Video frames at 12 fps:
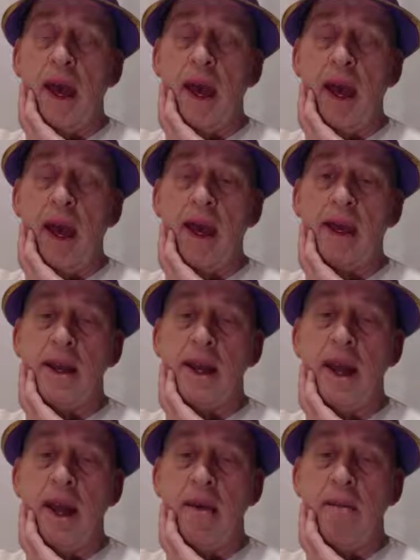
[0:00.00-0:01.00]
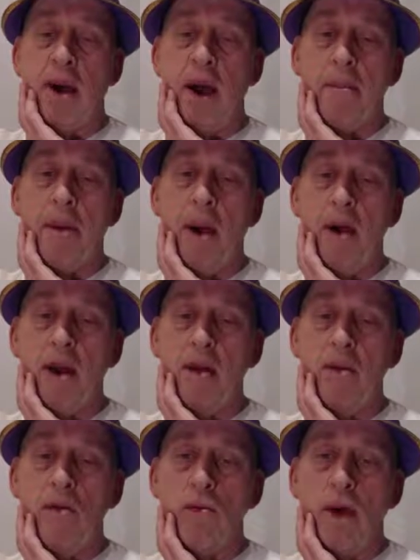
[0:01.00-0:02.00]
and here my opponent
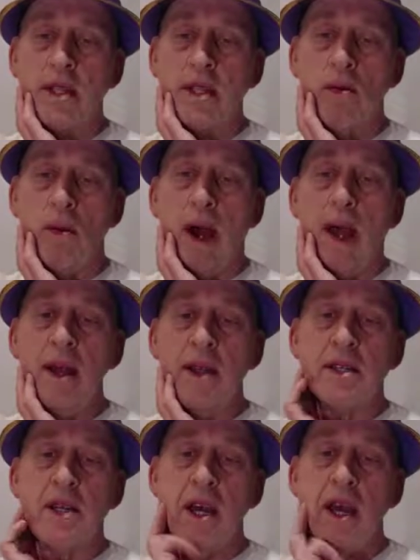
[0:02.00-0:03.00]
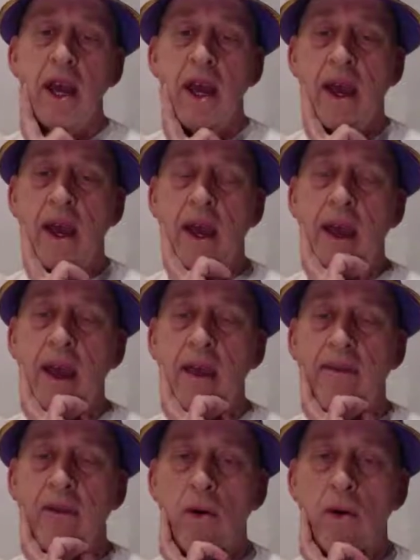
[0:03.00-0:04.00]
runs away to
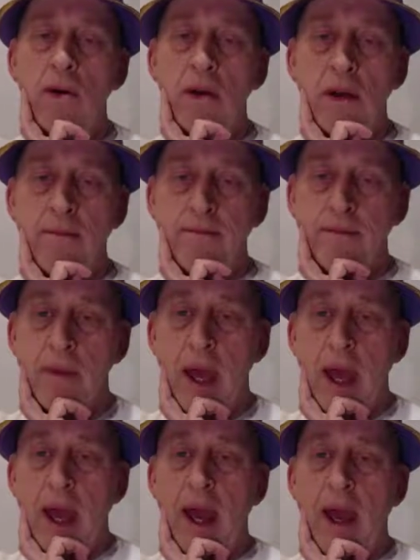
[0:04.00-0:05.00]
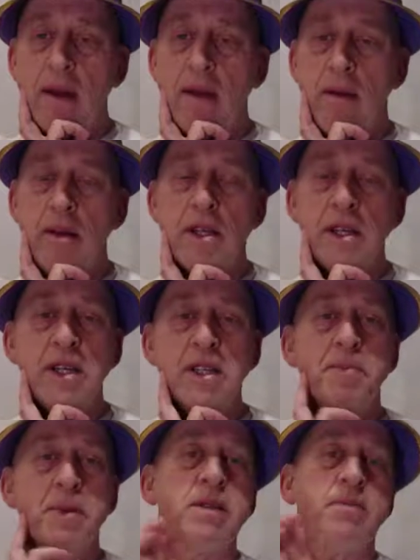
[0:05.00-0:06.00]
e4, and there's
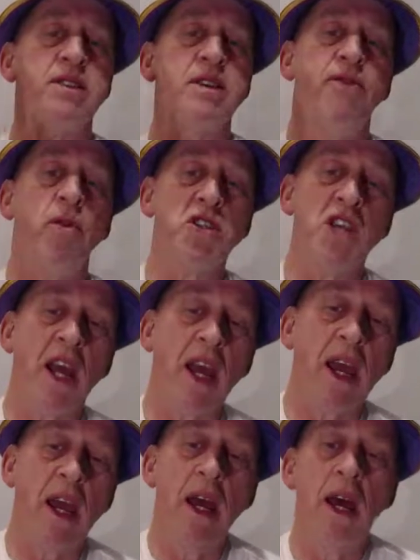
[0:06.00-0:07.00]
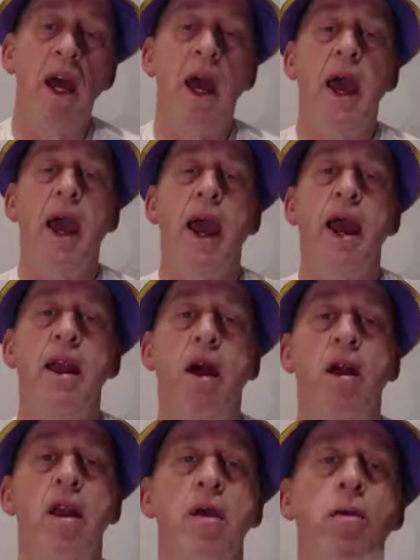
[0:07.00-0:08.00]
bishop c4 check, and
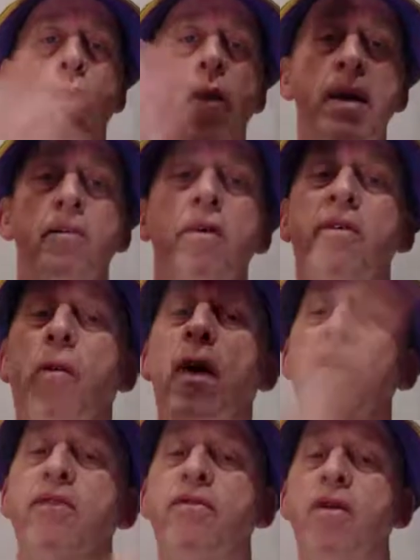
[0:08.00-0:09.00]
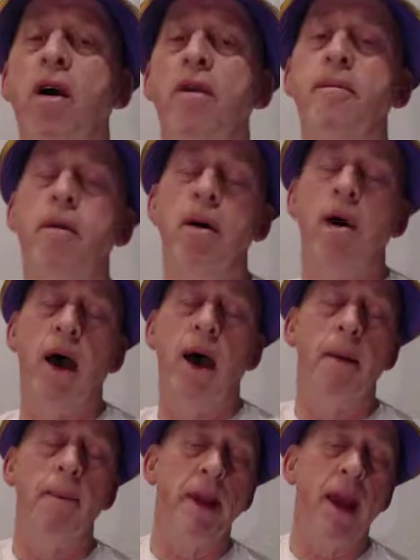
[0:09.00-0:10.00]
only one move away from
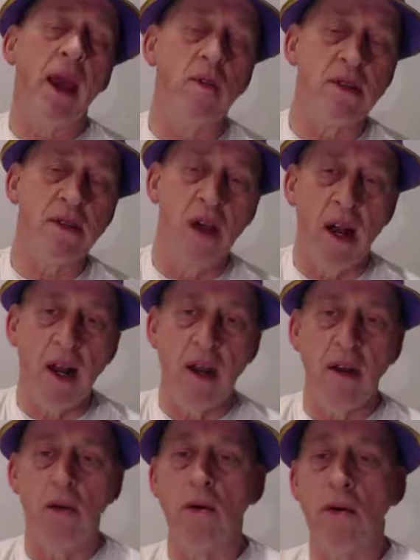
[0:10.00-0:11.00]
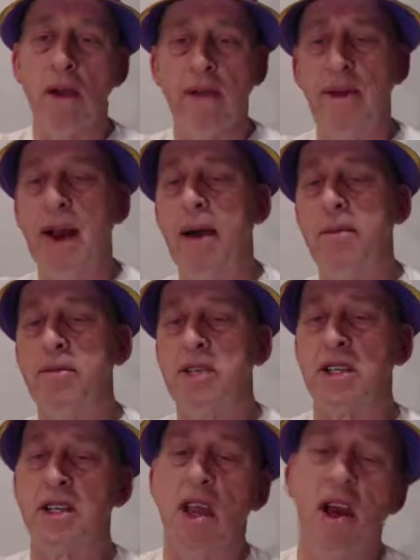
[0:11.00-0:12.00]
black resigning or giving up,
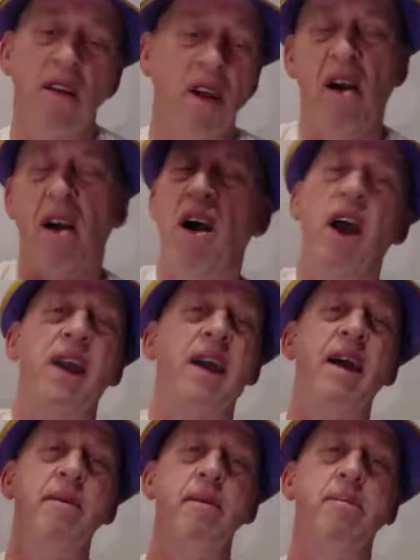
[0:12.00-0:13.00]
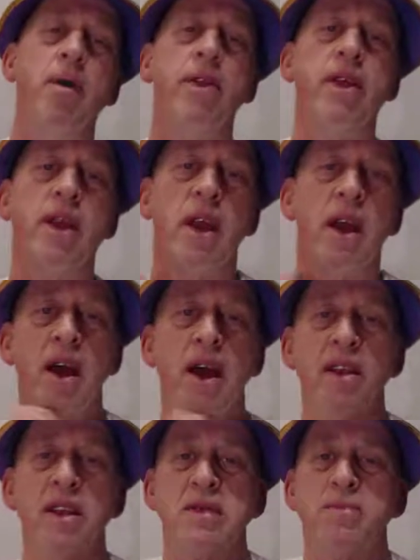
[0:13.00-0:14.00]
just going, oh, I can't be bothered,
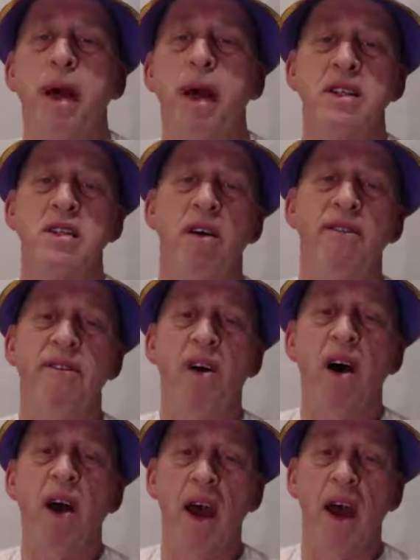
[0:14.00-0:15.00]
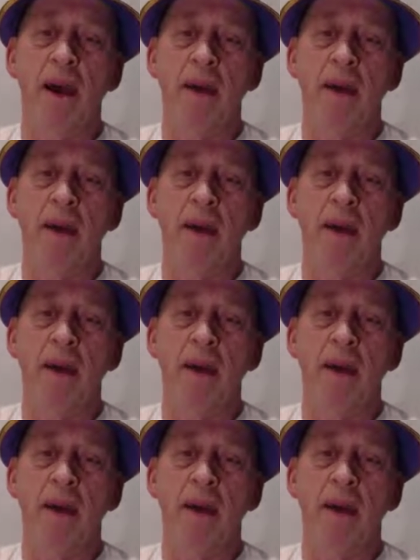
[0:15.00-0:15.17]
this player's on fire.